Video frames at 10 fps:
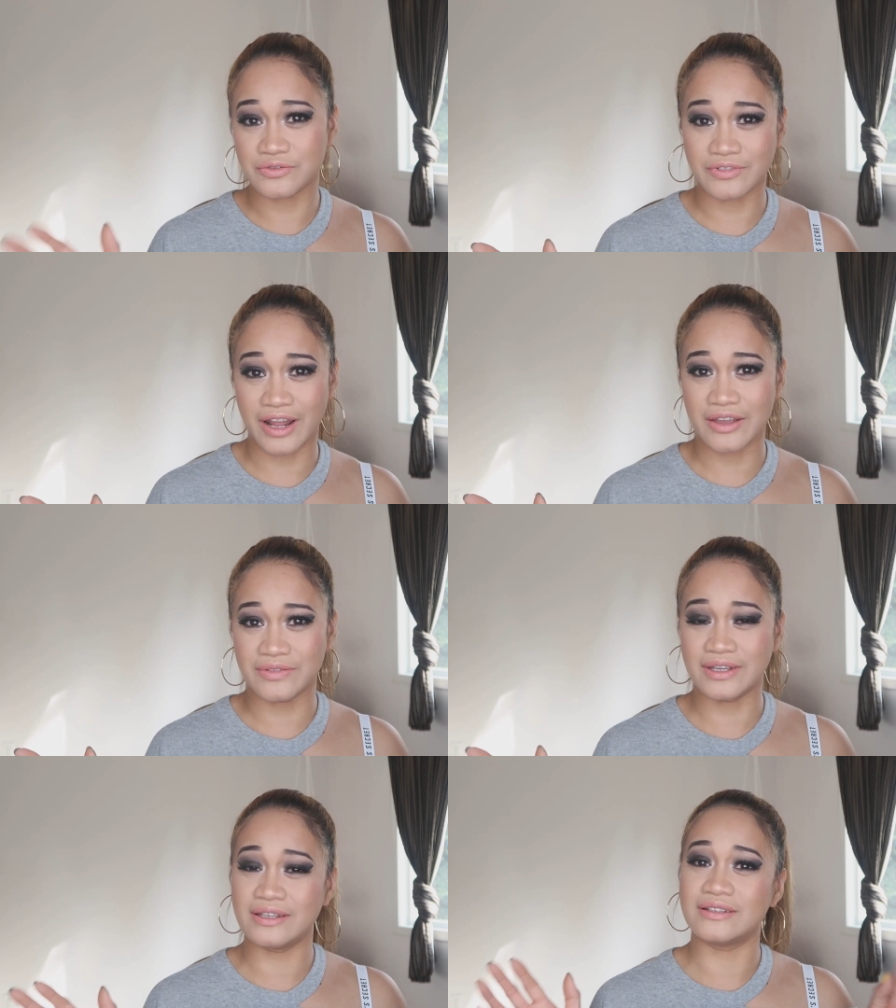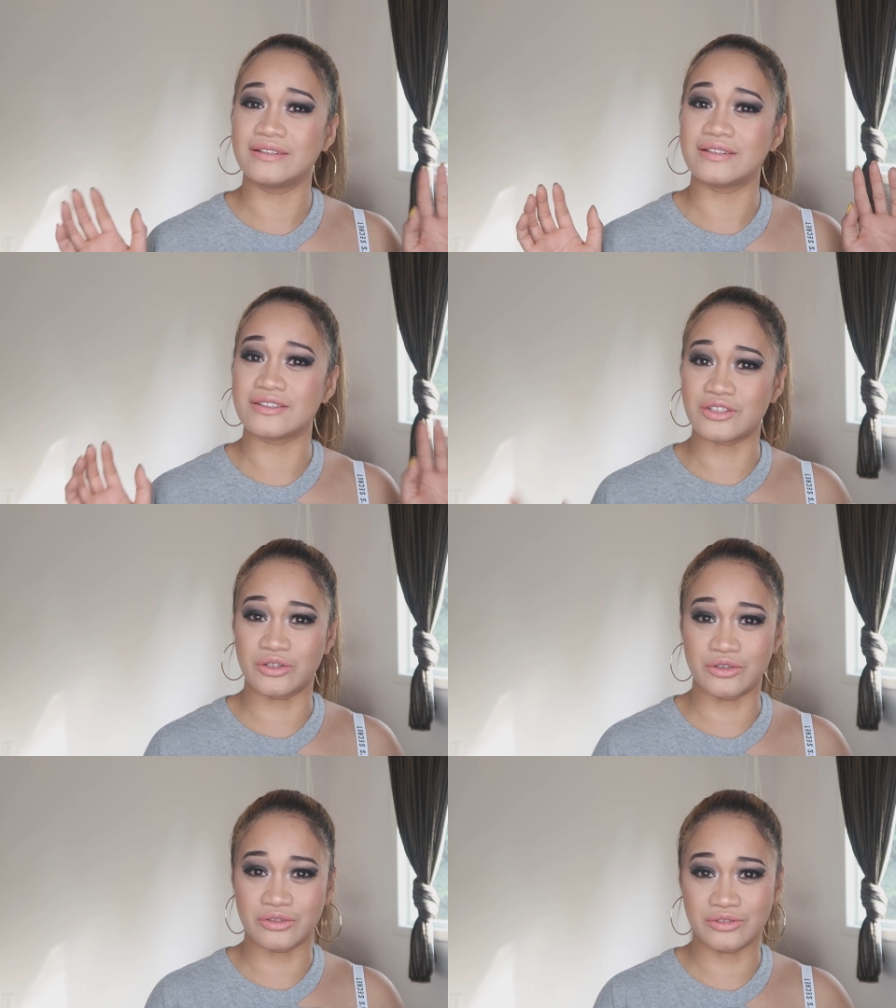subscribe it
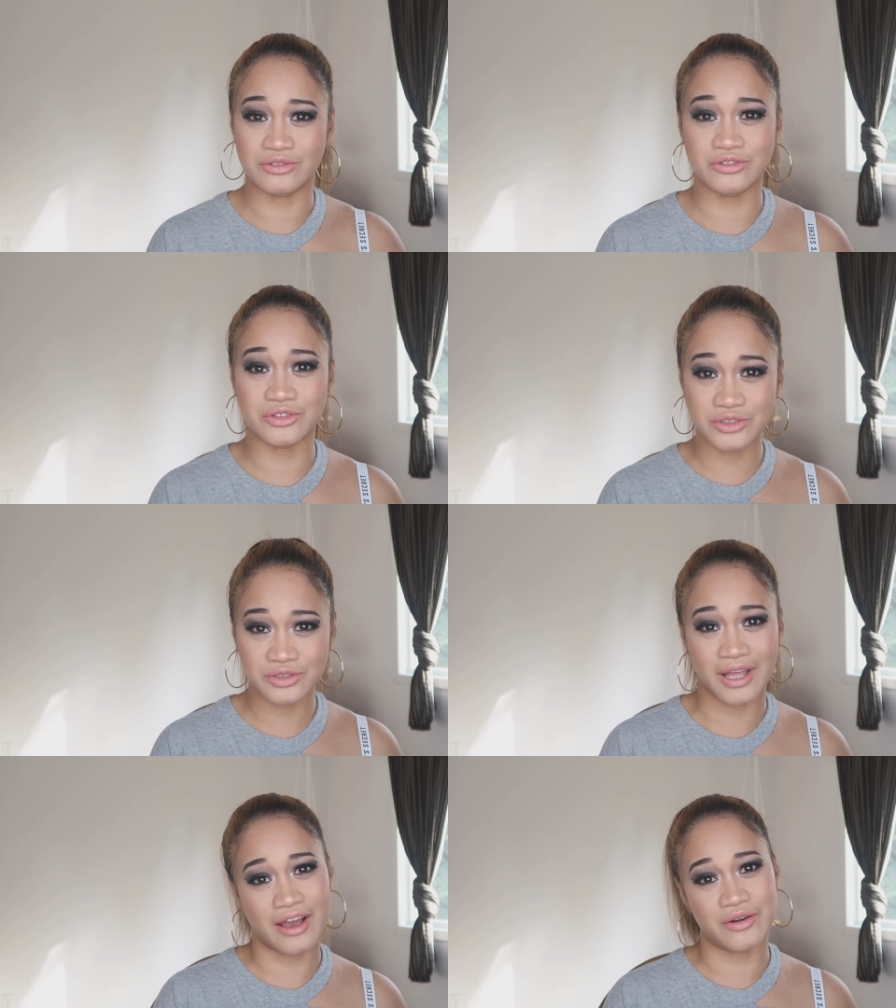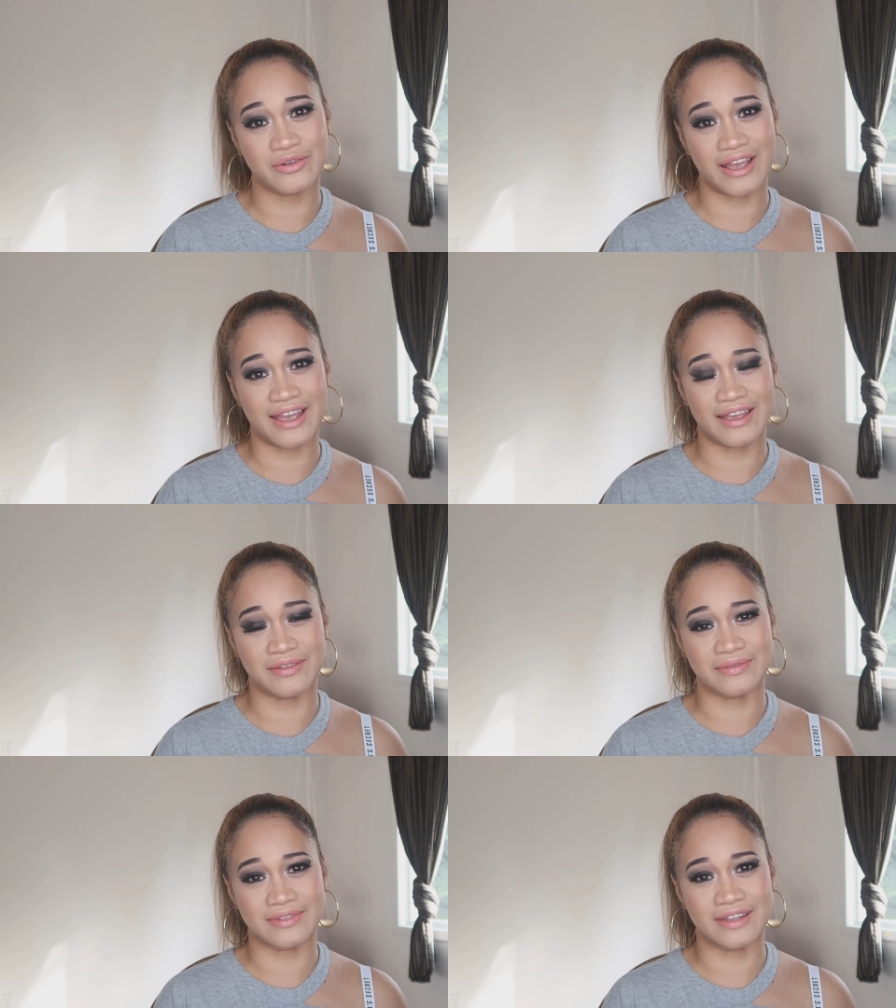so do now
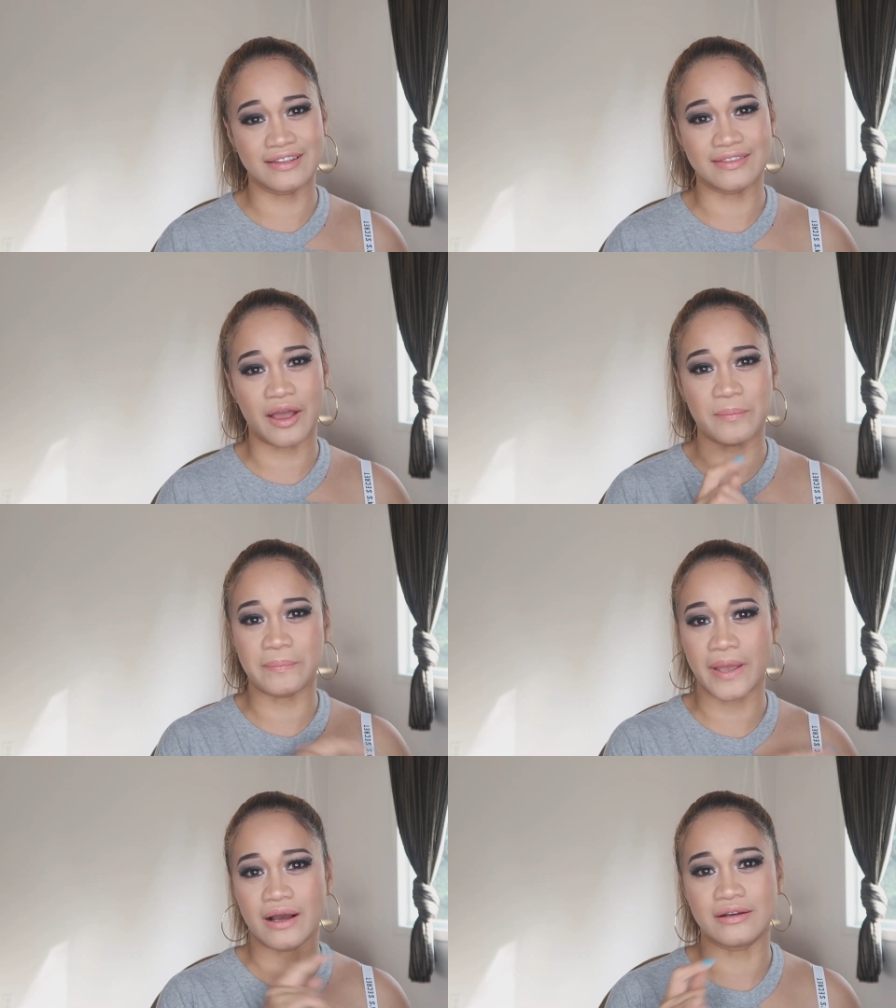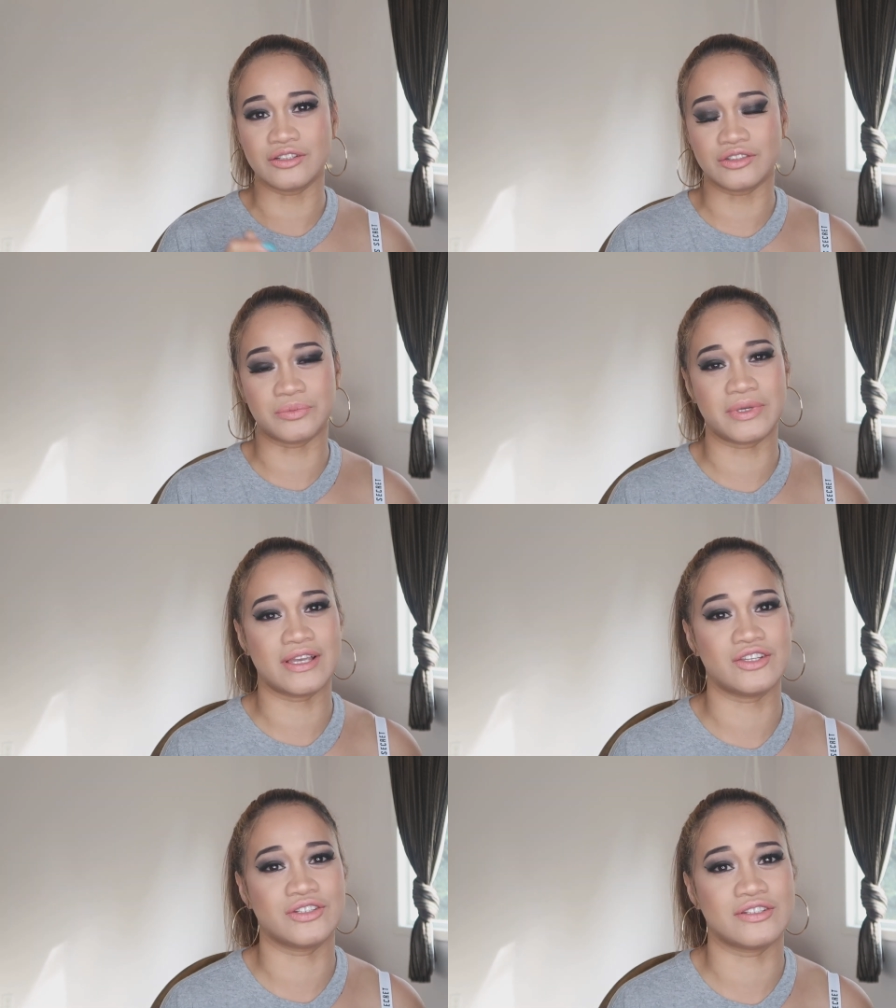and hit that bell
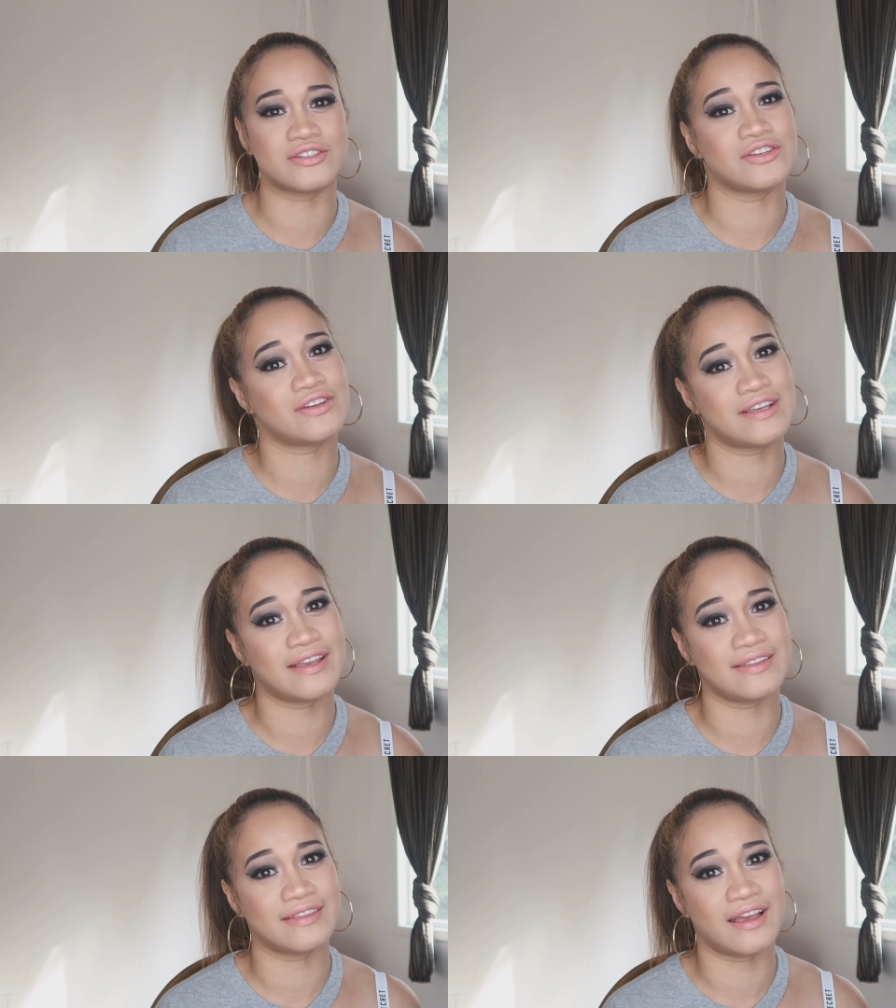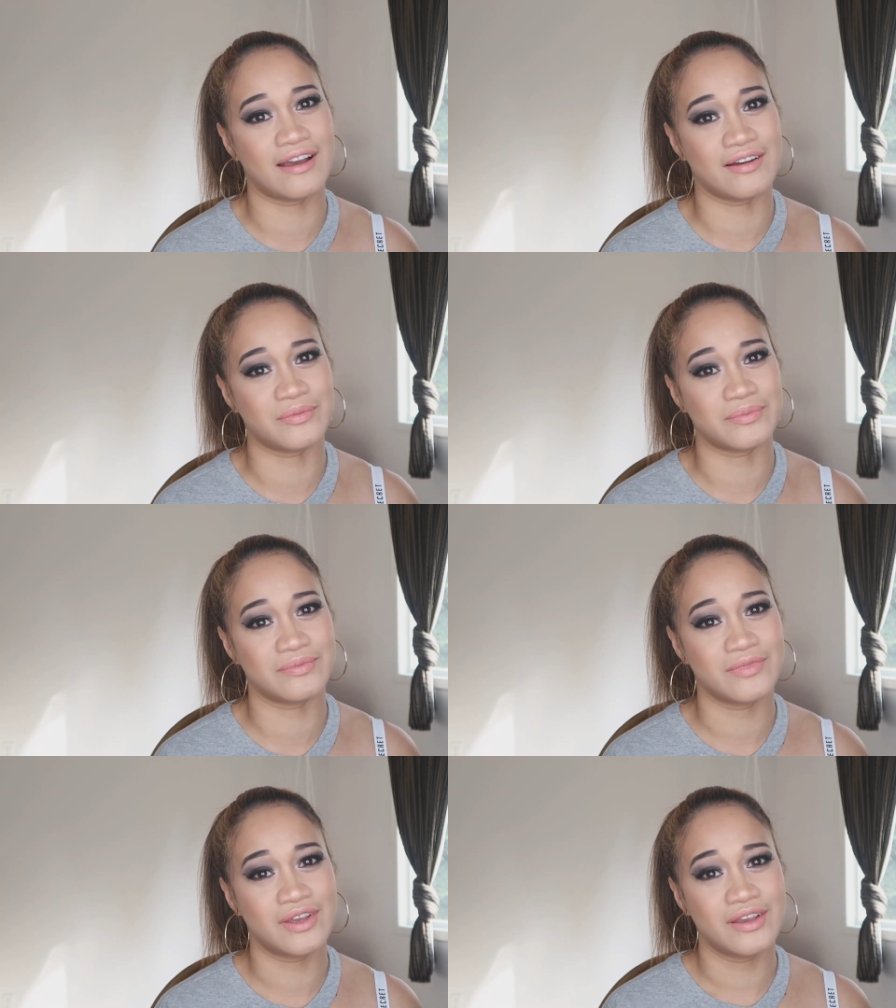notification so you can
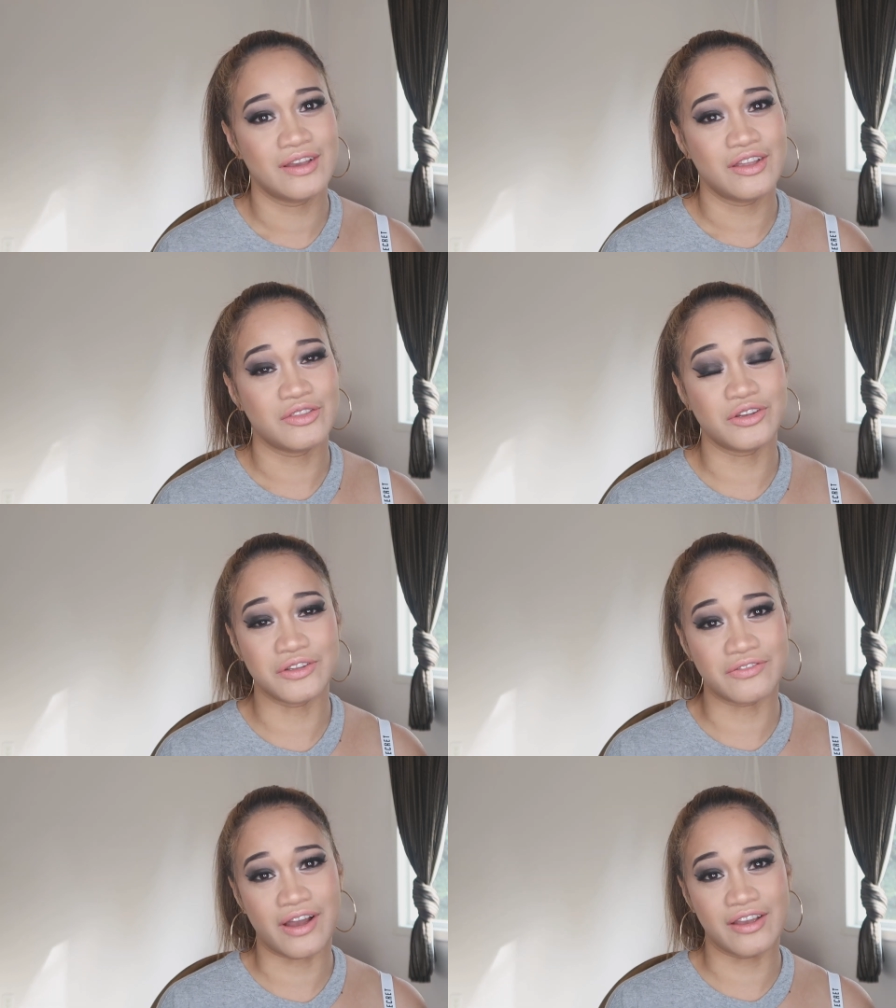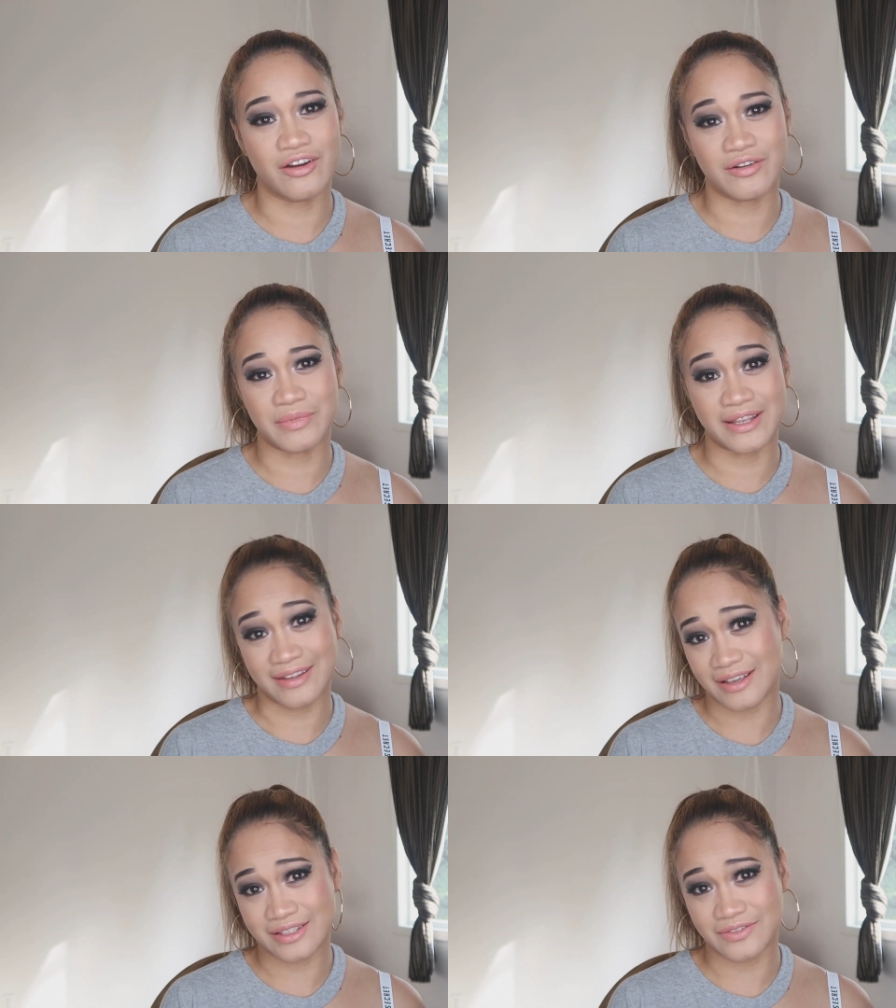um, notify on my
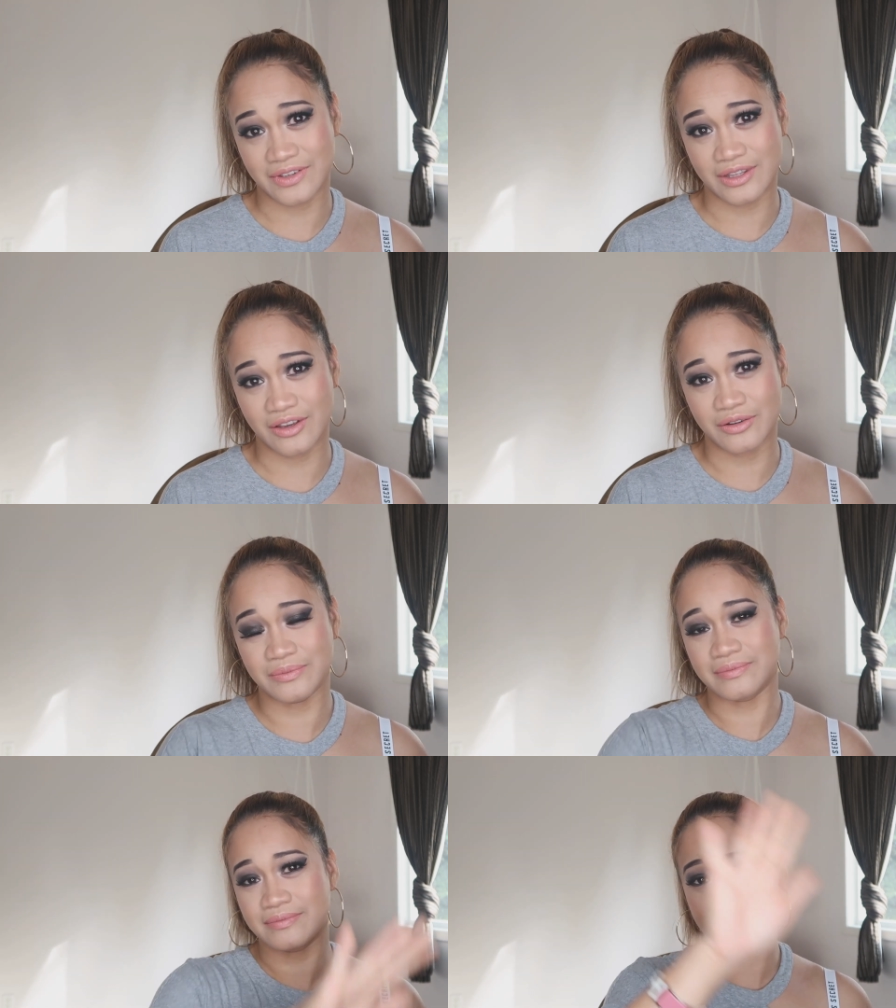next video